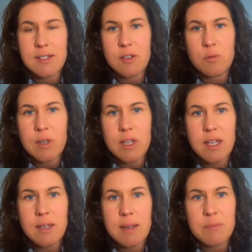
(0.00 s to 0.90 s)
So
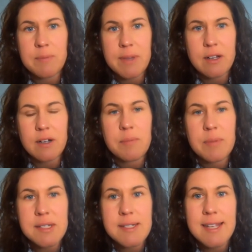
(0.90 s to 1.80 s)
we implemented our
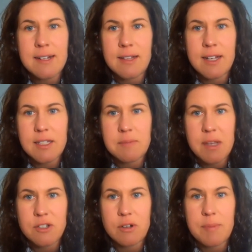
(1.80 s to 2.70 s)
business analytics
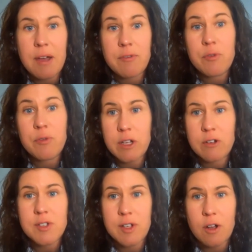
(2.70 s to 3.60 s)
major about four
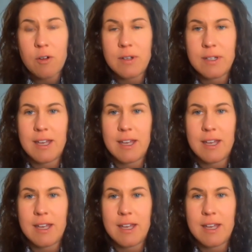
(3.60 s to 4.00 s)
years ago.